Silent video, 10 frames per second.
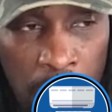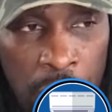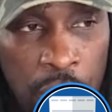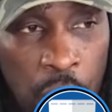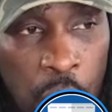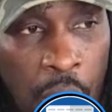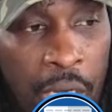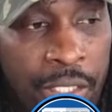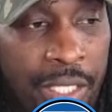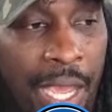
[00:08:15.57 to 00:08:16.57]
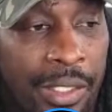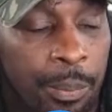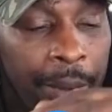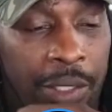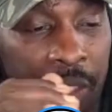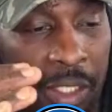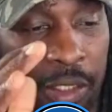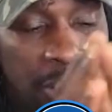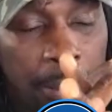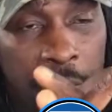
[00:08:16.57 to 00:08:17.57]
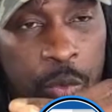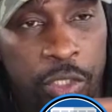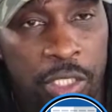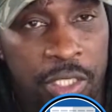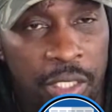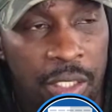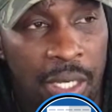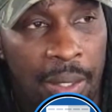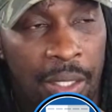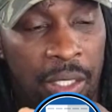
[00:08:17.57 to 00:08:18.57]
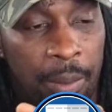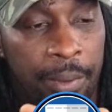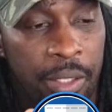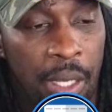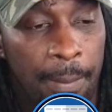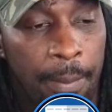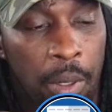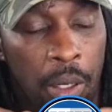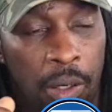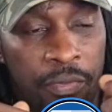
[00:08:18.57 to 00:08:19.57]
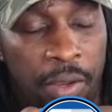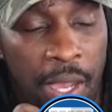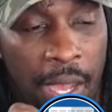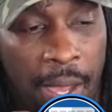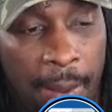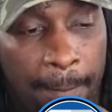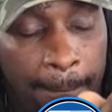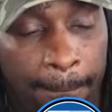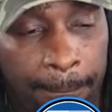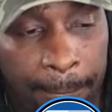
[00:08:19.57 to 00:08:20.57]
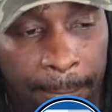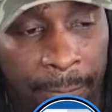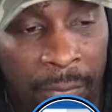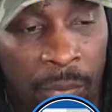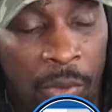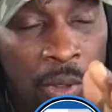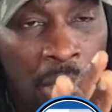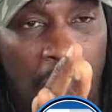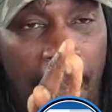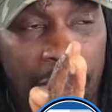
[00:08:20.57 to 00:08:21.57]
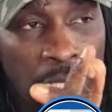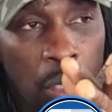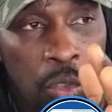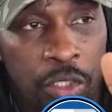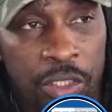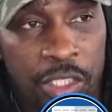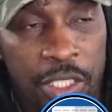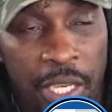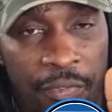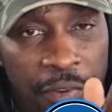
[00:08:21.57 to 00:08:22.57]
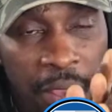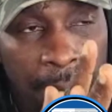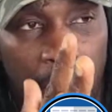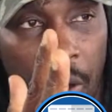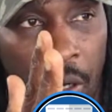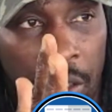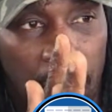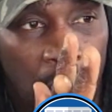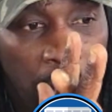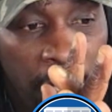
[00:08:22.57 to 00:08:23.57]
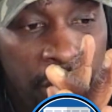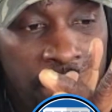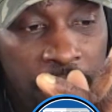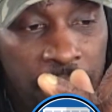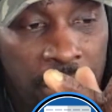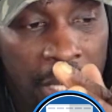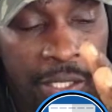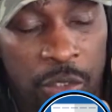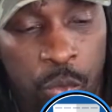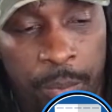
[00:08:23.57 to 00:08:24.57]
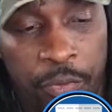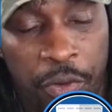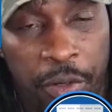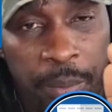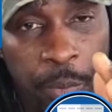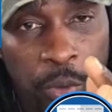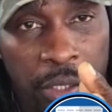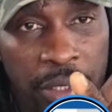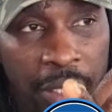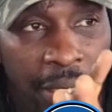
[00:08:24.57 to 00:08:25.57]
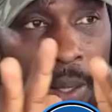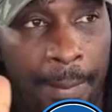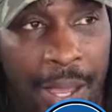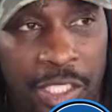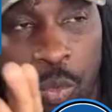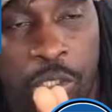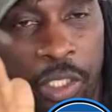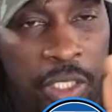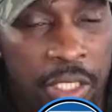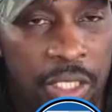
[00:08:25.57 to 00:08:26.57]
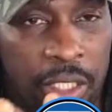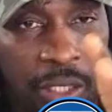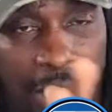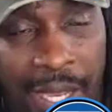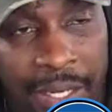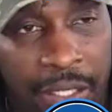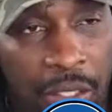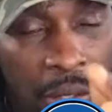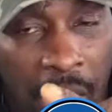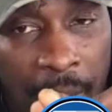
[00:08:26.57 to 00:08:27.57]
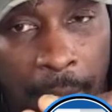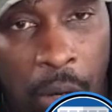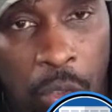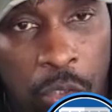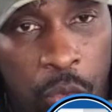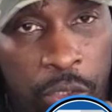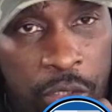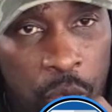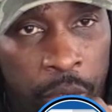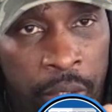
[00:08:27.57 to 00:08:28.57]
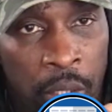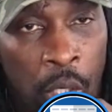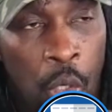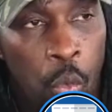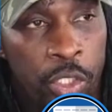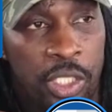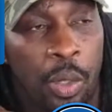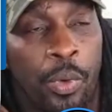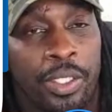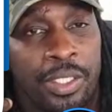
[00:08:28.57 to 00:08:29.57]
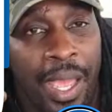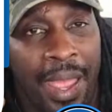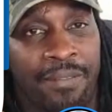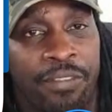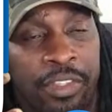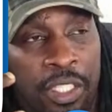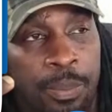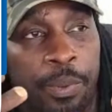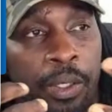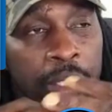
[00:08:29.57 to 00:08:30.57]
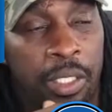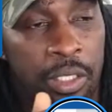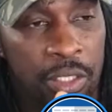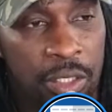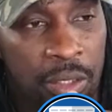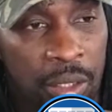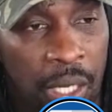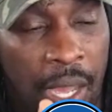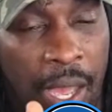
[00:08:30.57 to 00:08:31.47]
So on that, by standard numbers, we're just getting a little bit above 1,000 CFM on our heat kit. And it will be very important to kind of match what your heat kit and your outdoor is doing, which I will dive deeper into